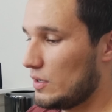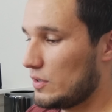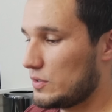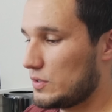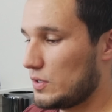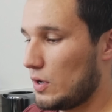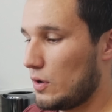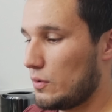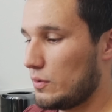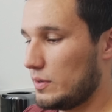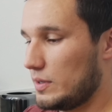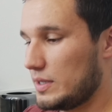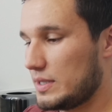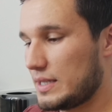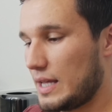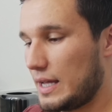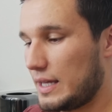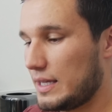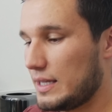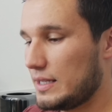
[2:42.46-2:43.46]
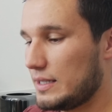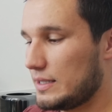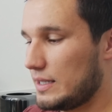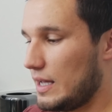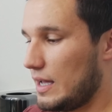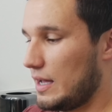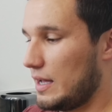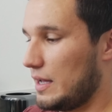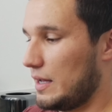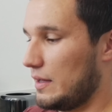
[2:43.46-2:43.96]
So second,
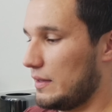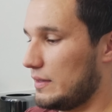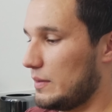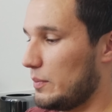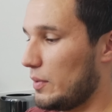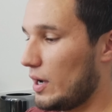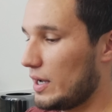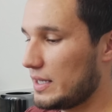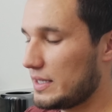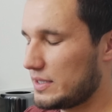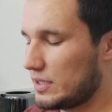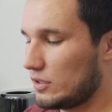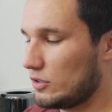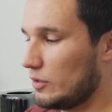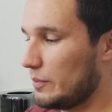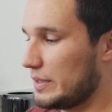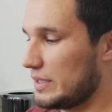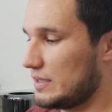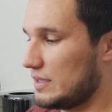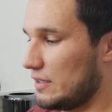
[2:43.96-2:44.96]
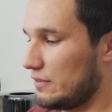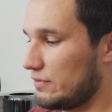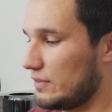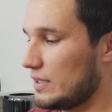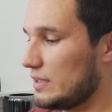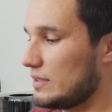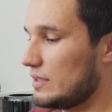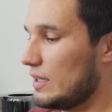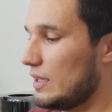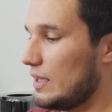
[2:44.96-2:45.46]
uh, the bodies are a little bit
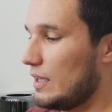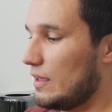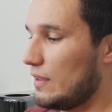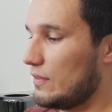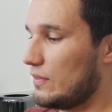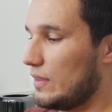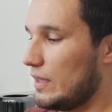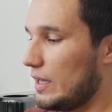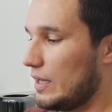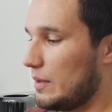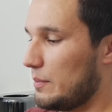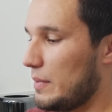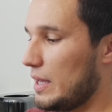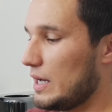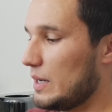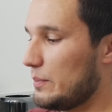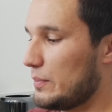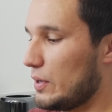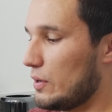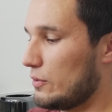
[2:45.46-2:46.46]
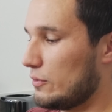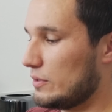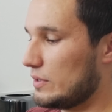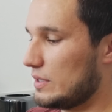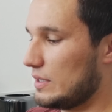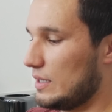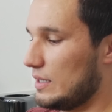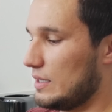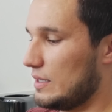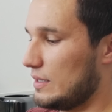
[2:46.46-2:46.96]
different. The
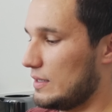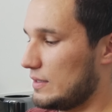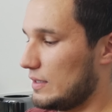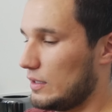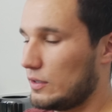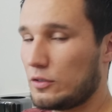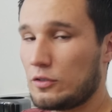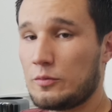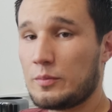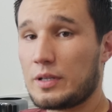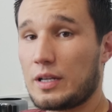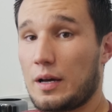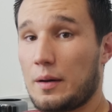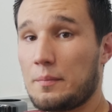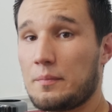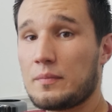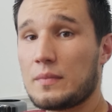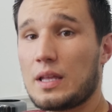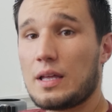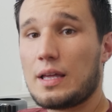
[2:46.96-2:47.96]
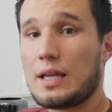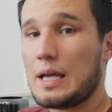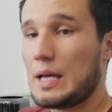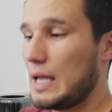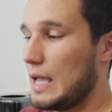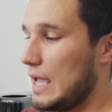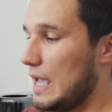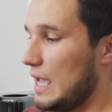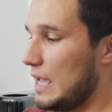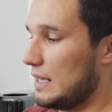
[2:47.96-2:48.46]
Metabones is aluminum,
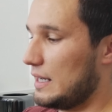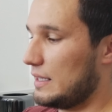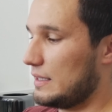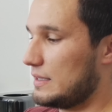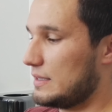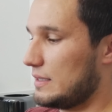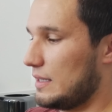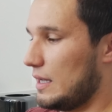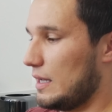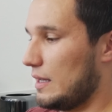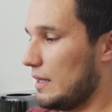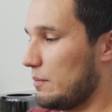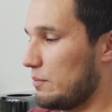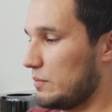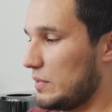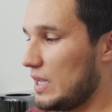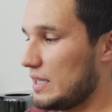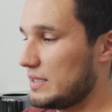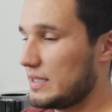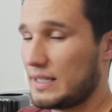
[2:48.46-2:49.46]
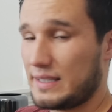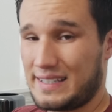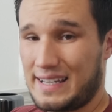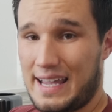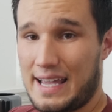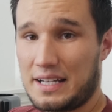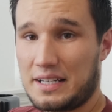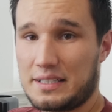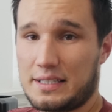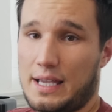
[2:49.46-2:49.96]
and it's, uh, I'm guessing it's
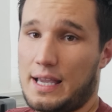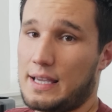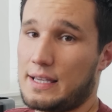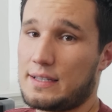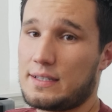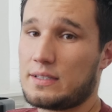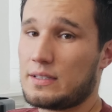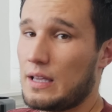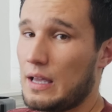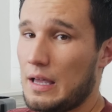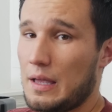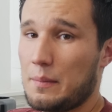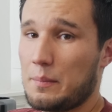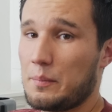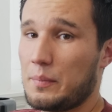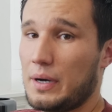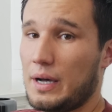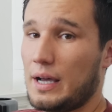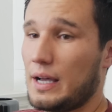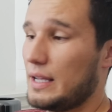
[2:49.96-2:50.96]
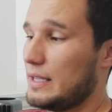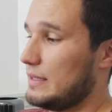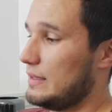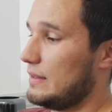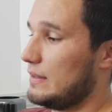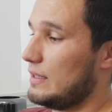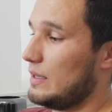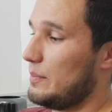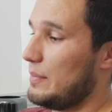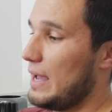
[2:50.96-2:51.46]
anodized, but
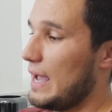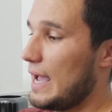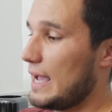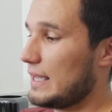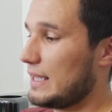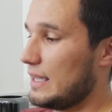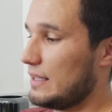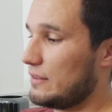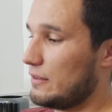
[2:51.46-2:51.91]
the back